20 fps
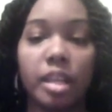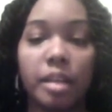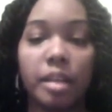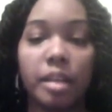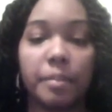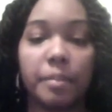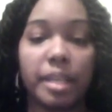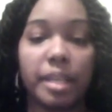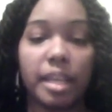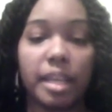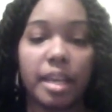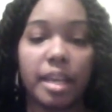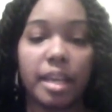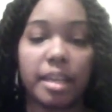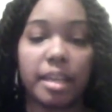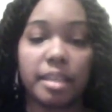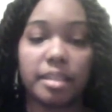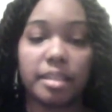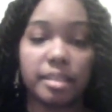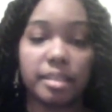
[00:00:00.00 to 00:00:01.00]

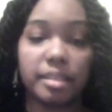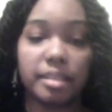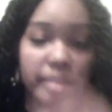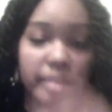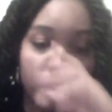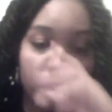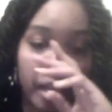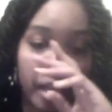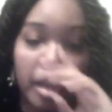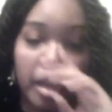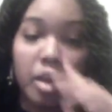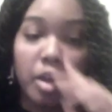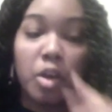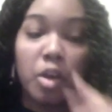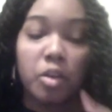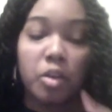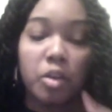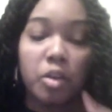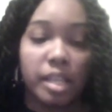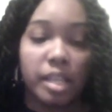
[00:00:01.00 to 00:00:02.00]
Because
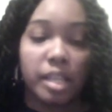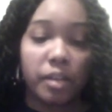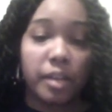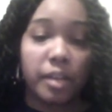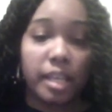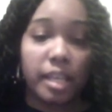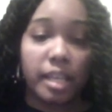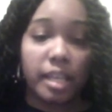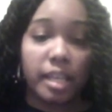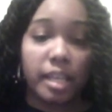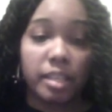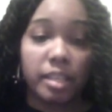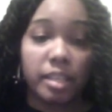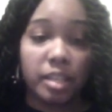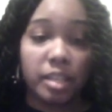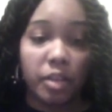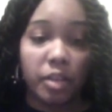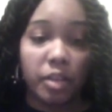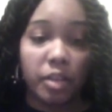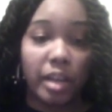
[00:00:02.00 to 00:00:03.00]

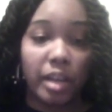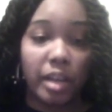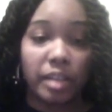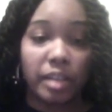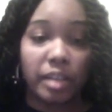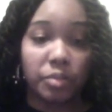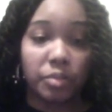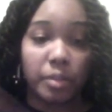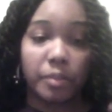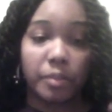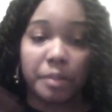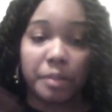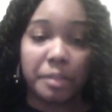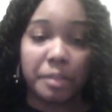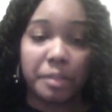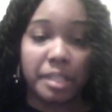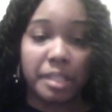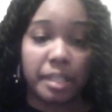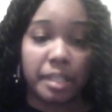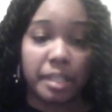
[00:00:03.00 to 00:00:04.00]
Tyrion, when we
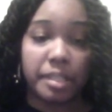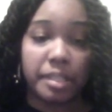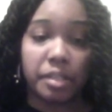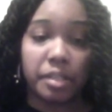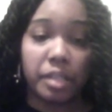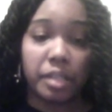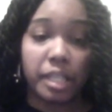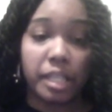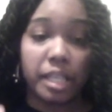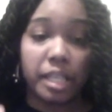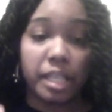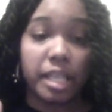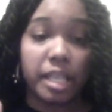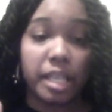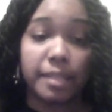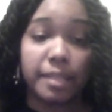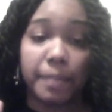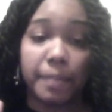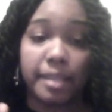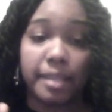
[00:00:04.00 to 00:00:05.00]
see Tyrion,
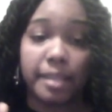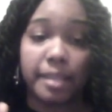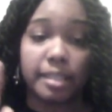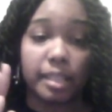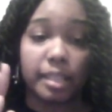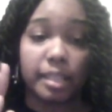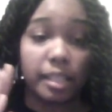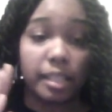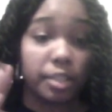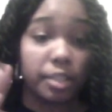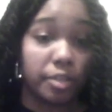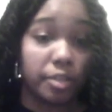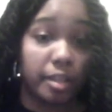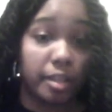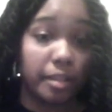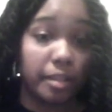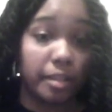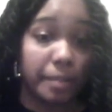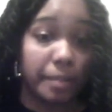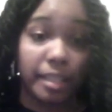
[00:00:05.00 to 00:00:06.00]
he's basically
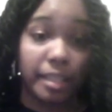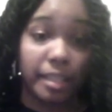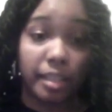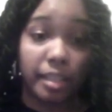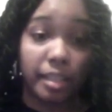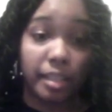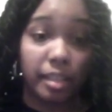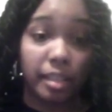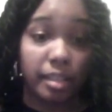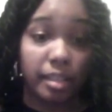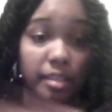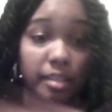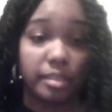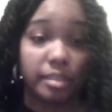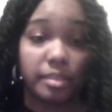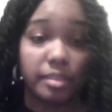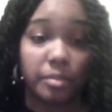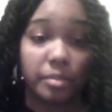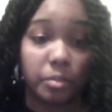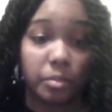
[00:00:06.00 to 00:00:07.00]
drunk
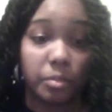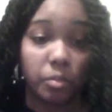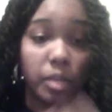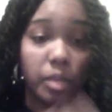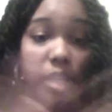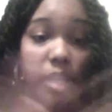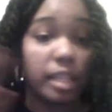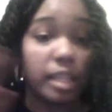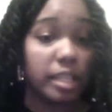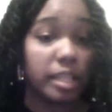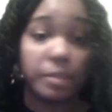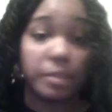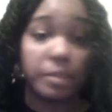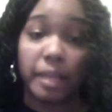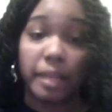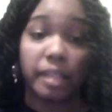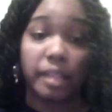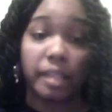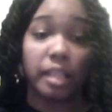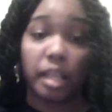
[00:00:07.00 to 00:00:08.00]
because, well, he's
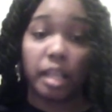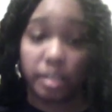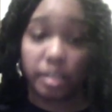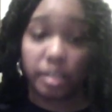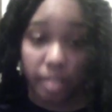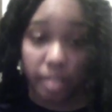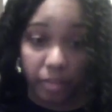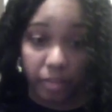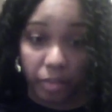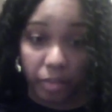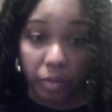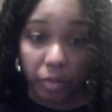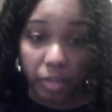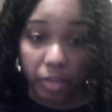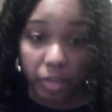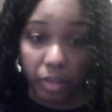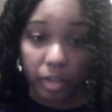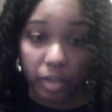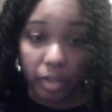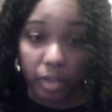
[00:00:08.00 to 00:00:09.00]
bad a lot of stuff going
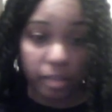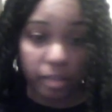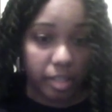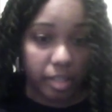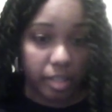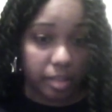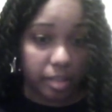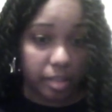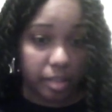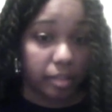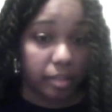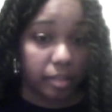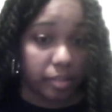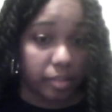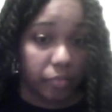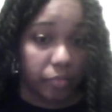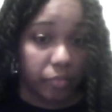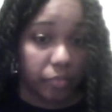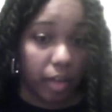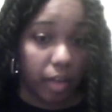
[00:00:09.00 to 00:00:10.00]
on. He just killed his
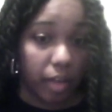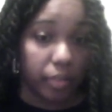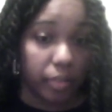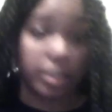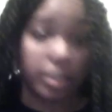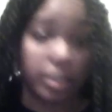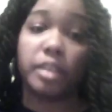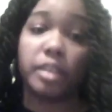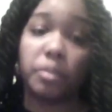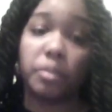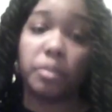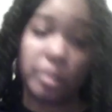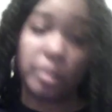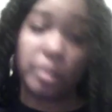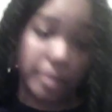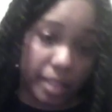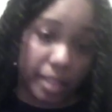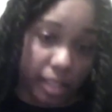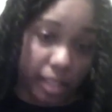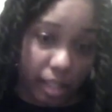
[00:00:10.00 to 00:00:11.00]
father. He killed the
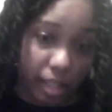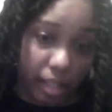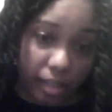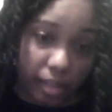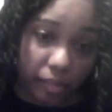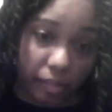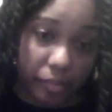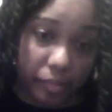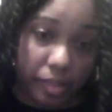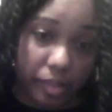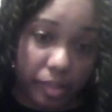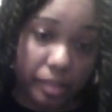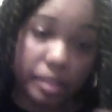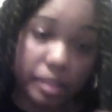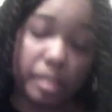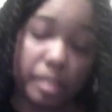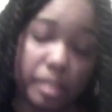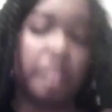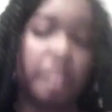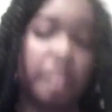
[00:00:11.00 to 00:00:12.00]
woman he loved,
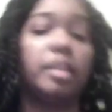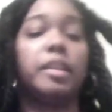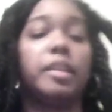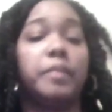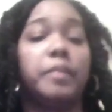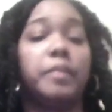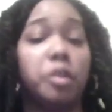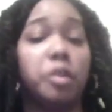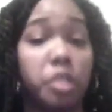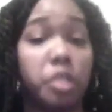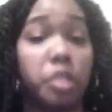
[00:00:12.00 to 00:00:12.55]
even though she